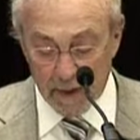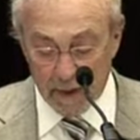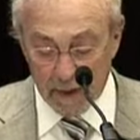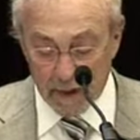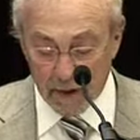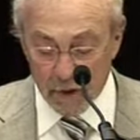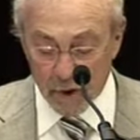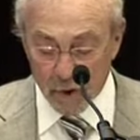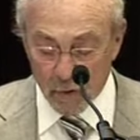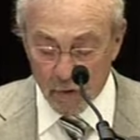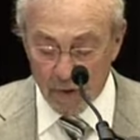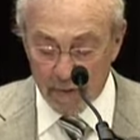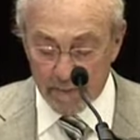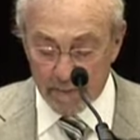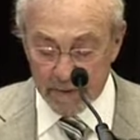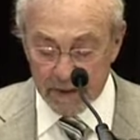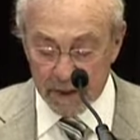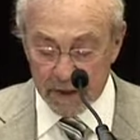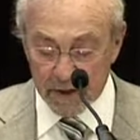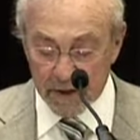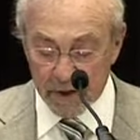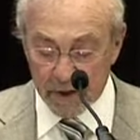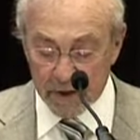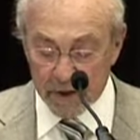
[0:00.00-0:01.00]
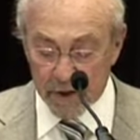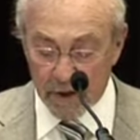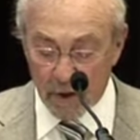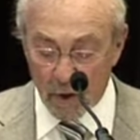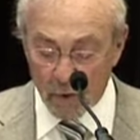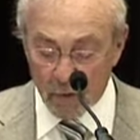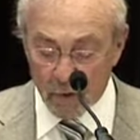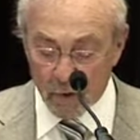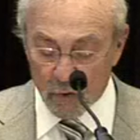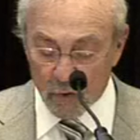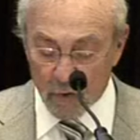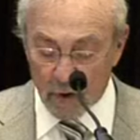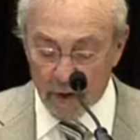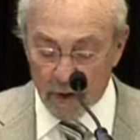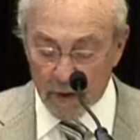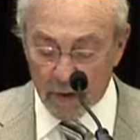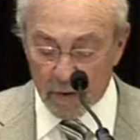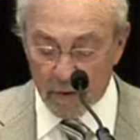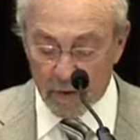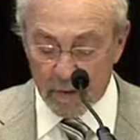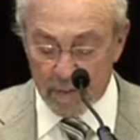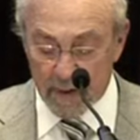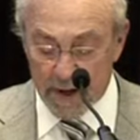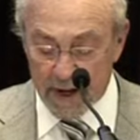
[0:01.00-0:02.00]
A trip such as no drug
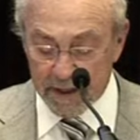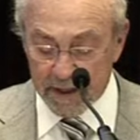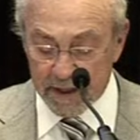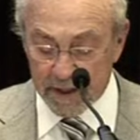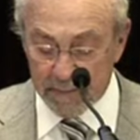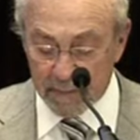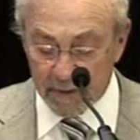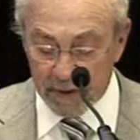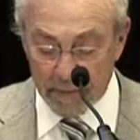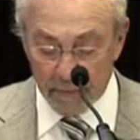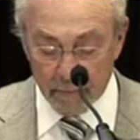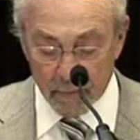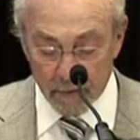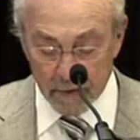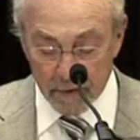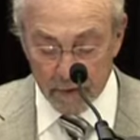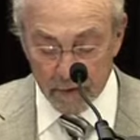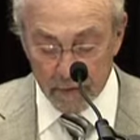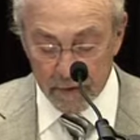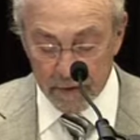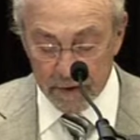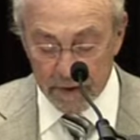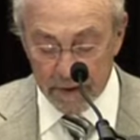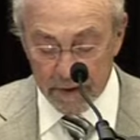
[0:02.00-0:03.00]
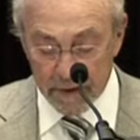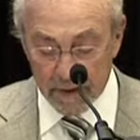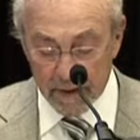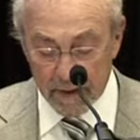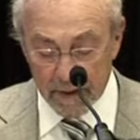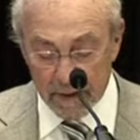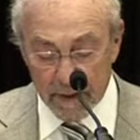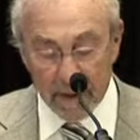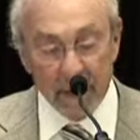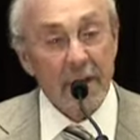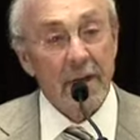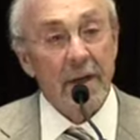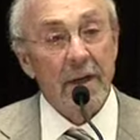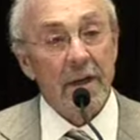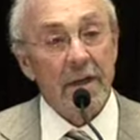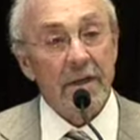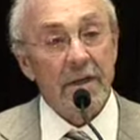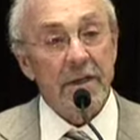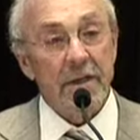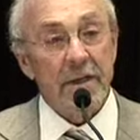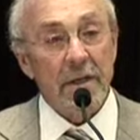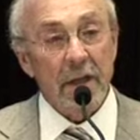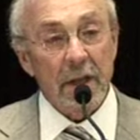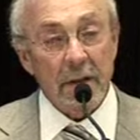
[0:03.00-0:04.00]
could possibly produce.
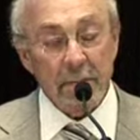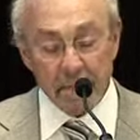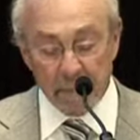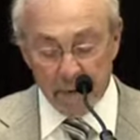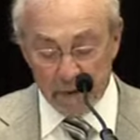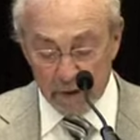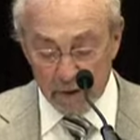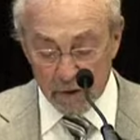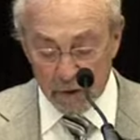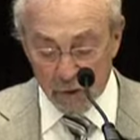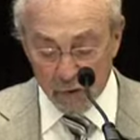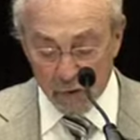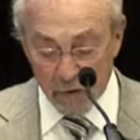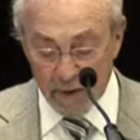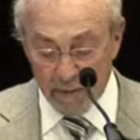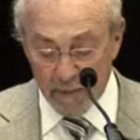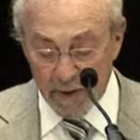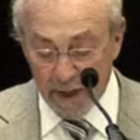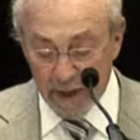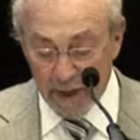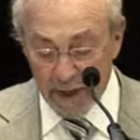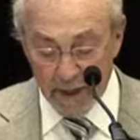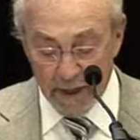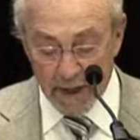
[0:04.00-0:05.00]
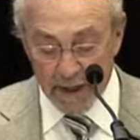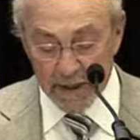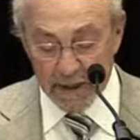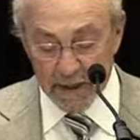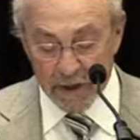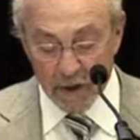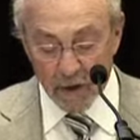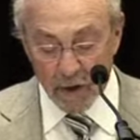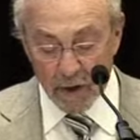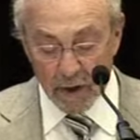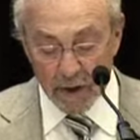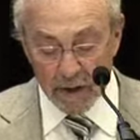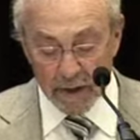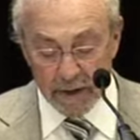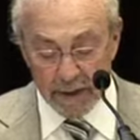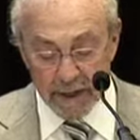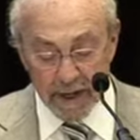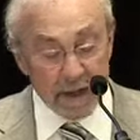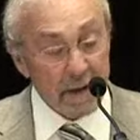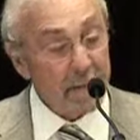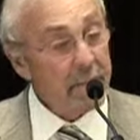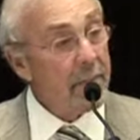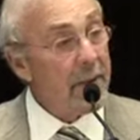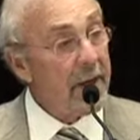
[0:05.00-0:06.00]
Asleep and dreaming, I saw
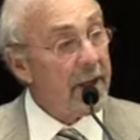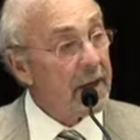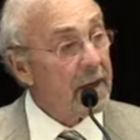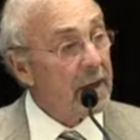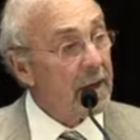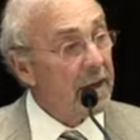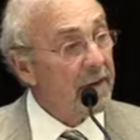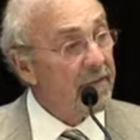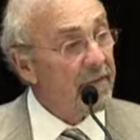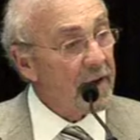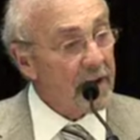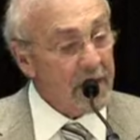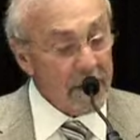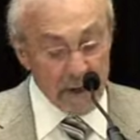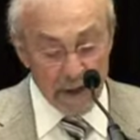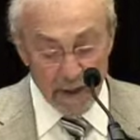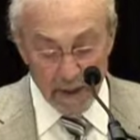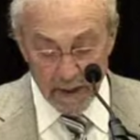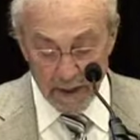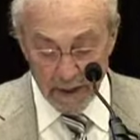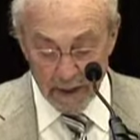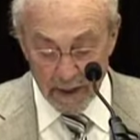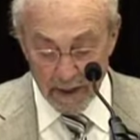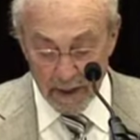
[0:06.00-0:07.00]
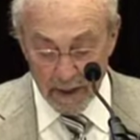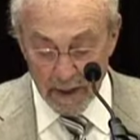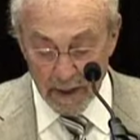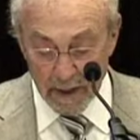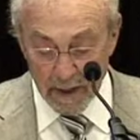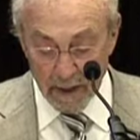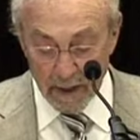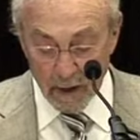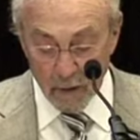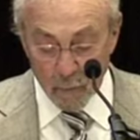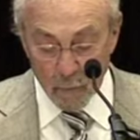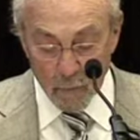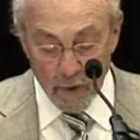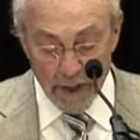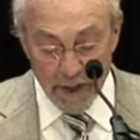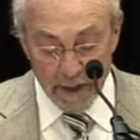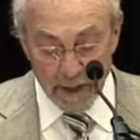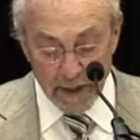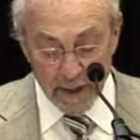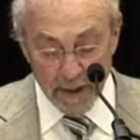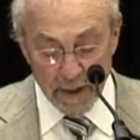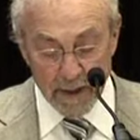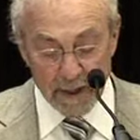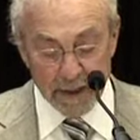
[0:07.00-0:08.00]
dead men living.
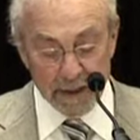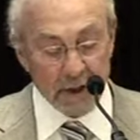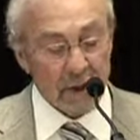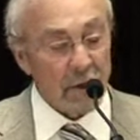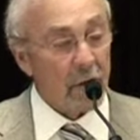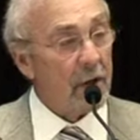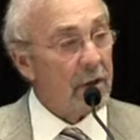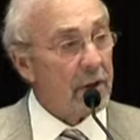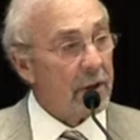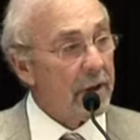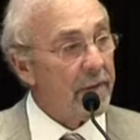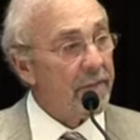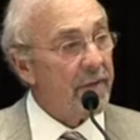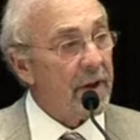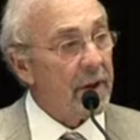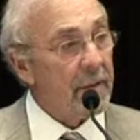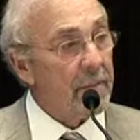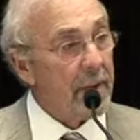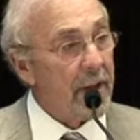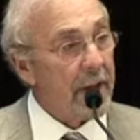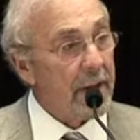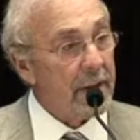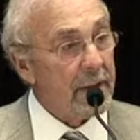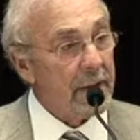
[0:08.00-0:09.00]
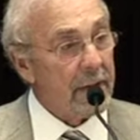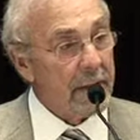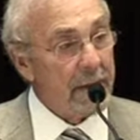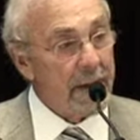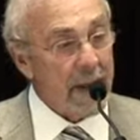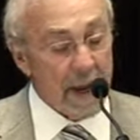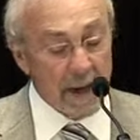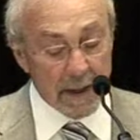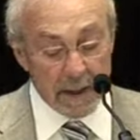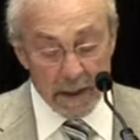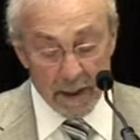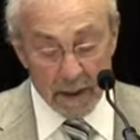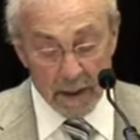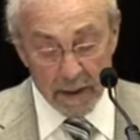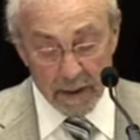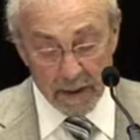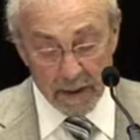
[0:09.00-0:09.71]
Awake, I saw living men dead.